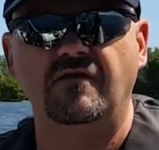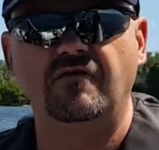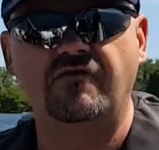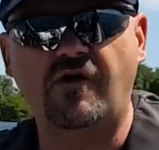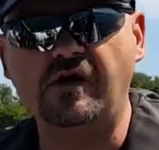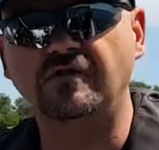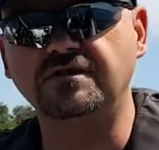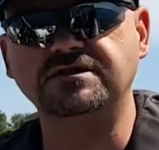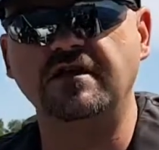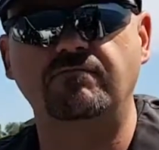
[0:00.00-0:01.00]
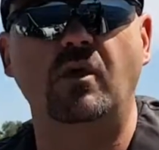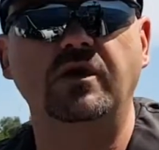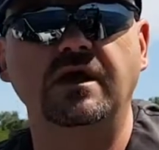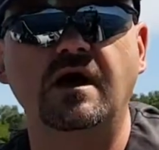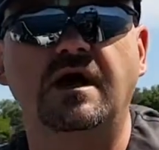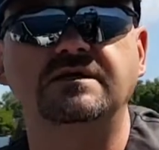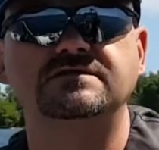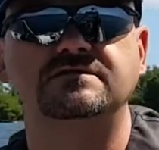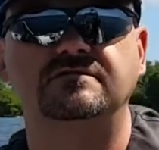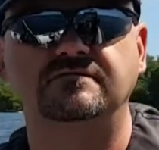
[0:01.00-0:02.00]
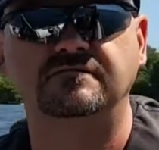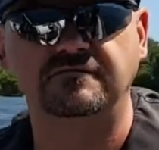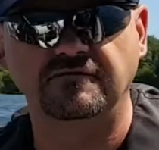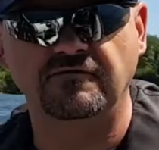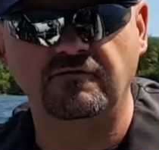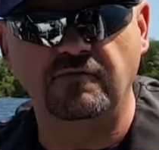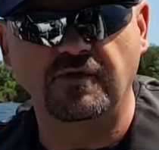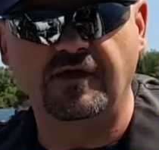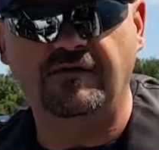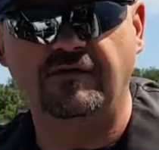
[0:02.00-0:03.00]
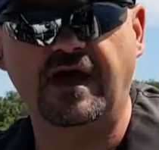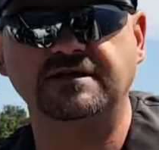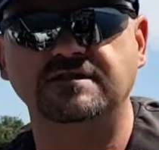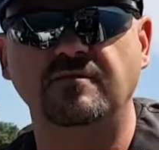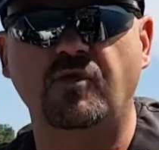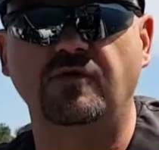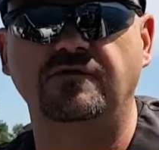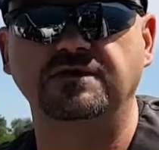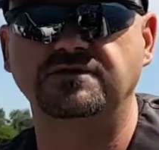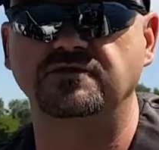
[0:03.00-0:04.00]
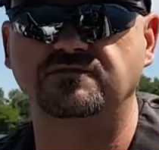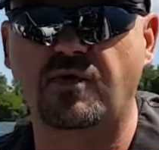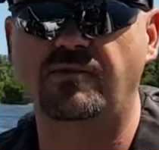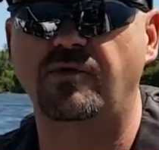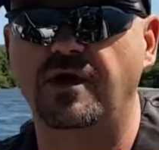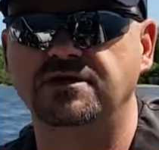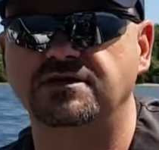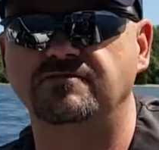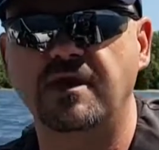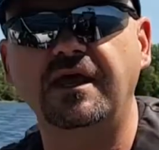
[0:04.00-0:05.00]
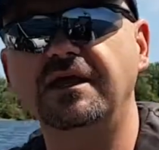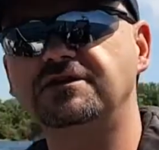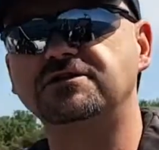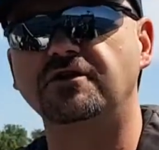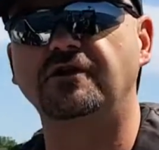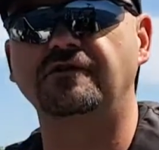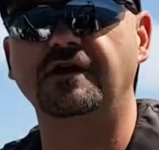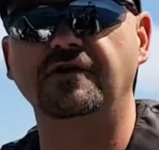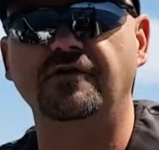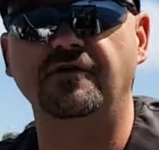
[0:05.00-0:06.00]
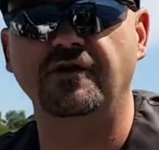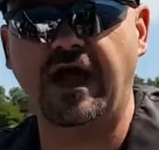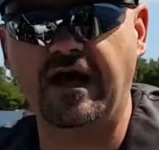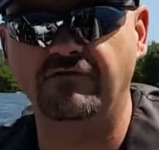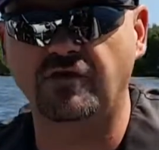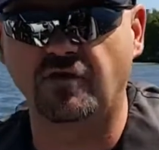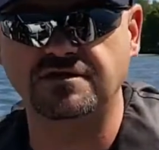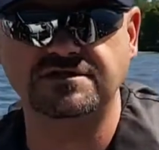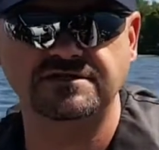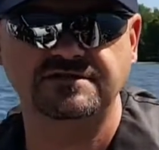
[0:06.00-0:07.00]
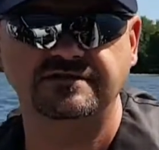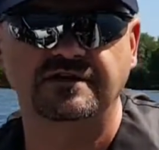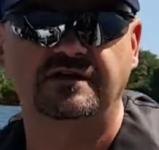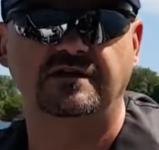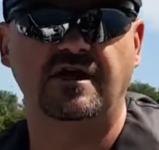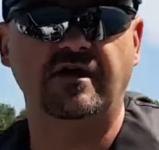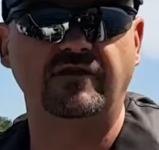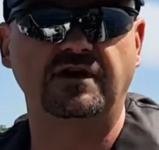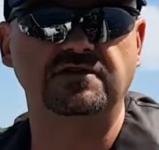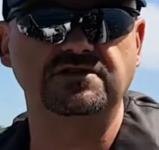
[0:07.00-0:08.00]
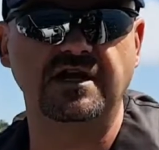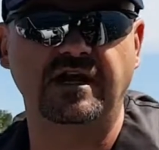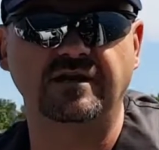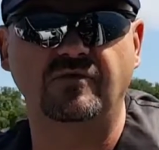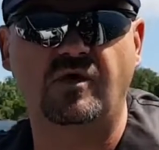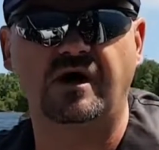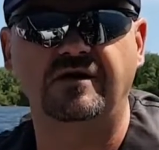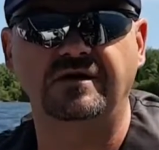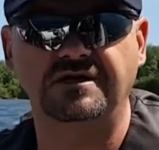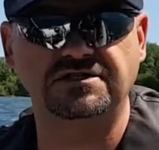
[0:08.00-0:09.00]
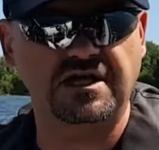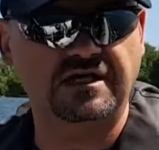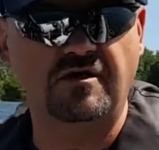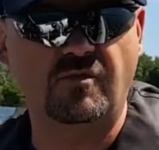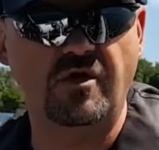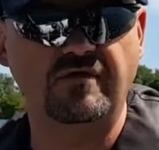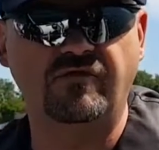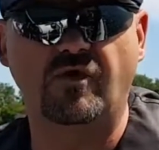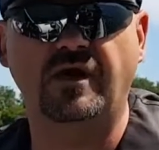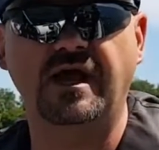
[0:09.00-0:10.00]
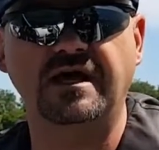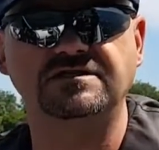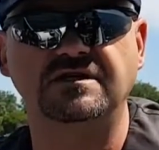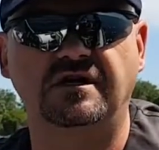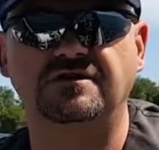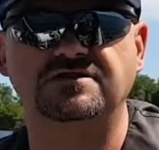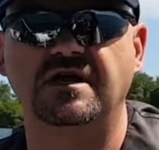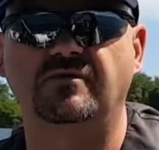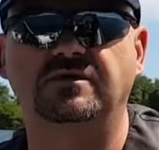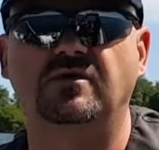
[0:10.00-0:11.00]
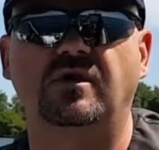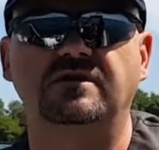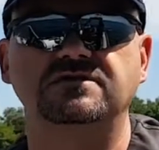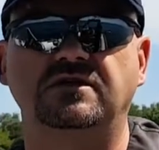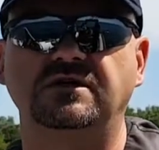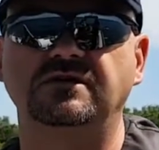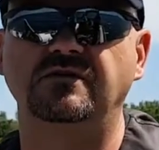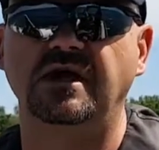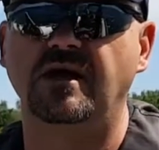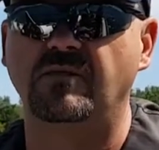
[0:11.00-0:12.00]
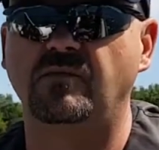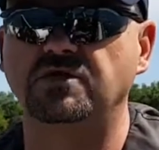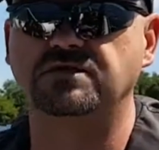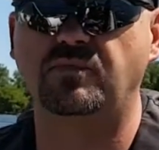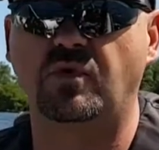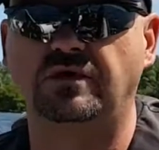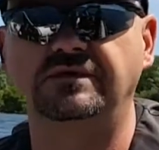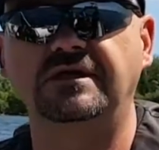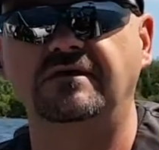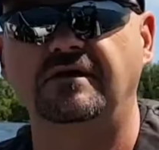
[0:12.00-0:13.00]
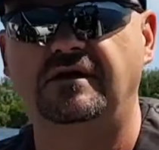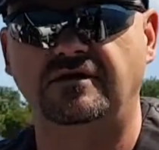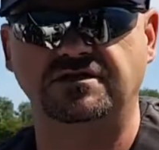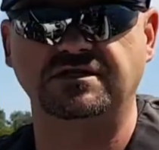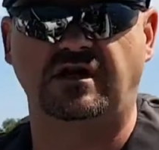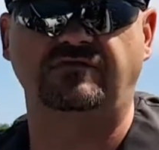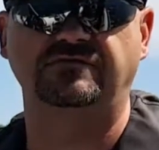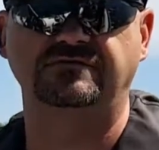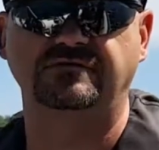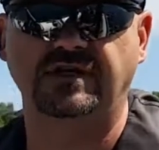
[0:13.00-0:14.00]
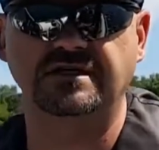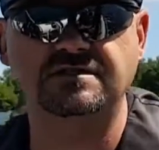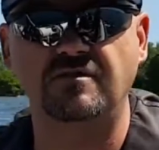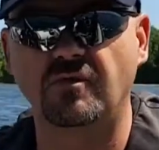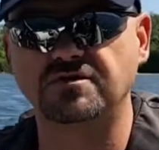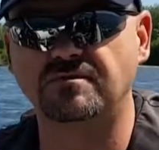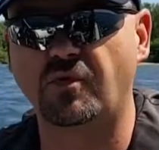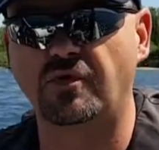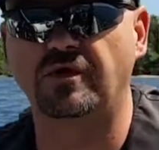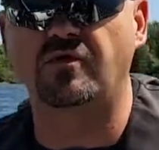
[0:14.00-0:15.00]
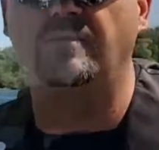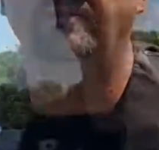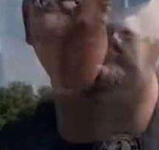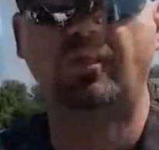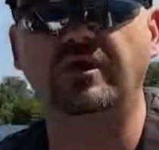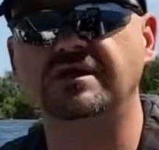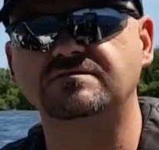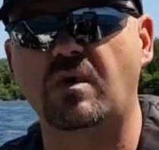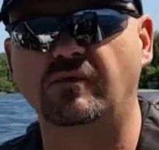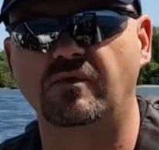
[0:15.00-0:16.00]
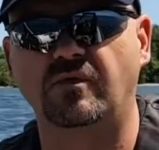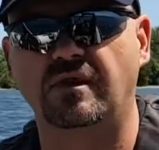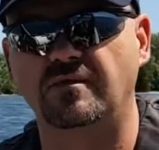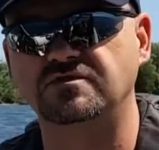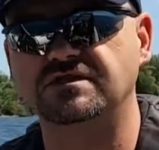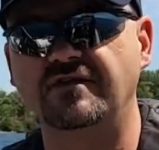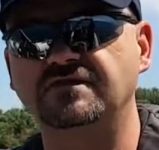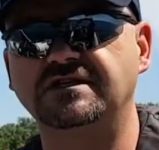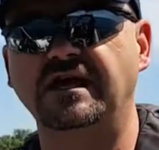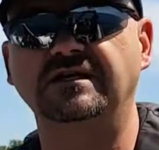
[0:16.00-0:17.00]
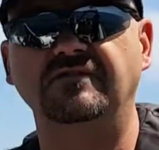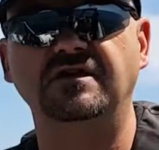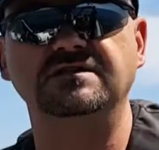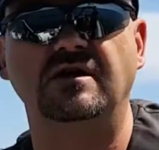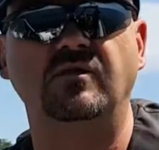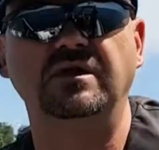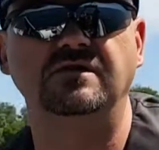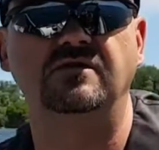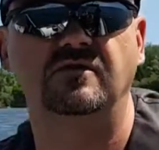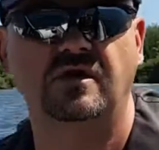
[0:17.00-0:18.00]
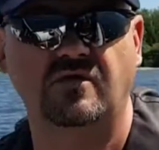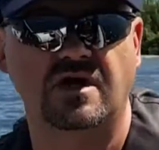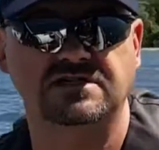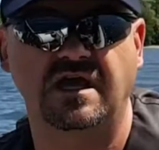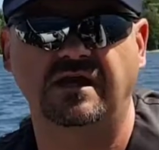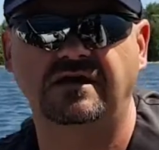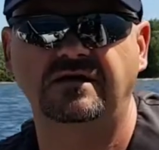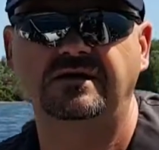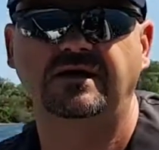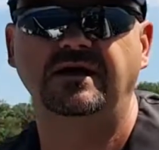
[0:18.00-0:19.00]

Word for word: Follow the safe boating guides that's the important thing too is preparation, making sure that you have the courses, you have an understanding of the water, you check your marine forecast, you understand what the weather's going to do, but most importantly, yourself. That's your most important equipment. Boating is probably one of the most safest activities that we do across Canada.